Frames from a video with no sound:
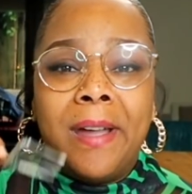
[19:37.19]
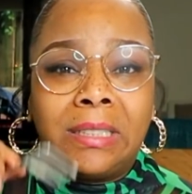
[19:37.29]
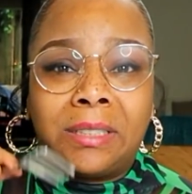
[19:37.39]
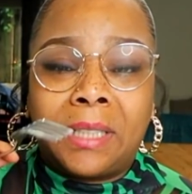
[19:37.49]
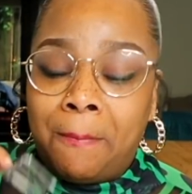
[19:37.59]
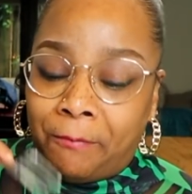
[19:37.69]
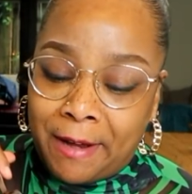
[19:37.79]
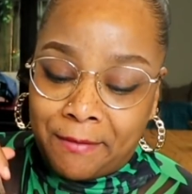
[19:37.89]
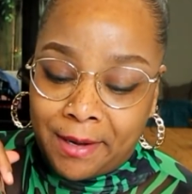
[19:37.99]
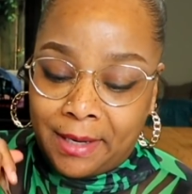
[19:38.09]
There's some
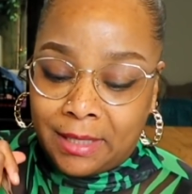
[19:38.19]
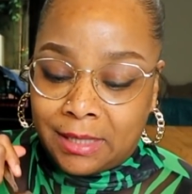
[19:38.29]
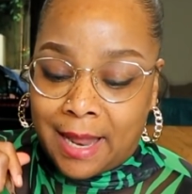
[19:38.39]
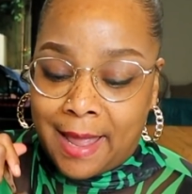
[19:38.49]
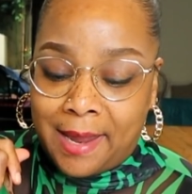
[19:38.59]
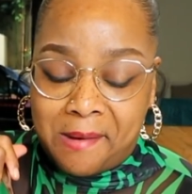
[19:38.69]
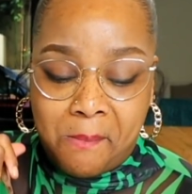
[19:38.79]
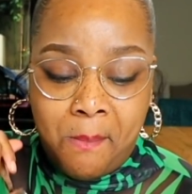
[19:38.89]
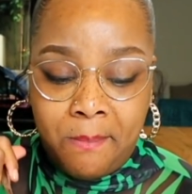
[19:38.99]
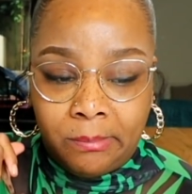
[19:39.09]
flavor in this that I hate.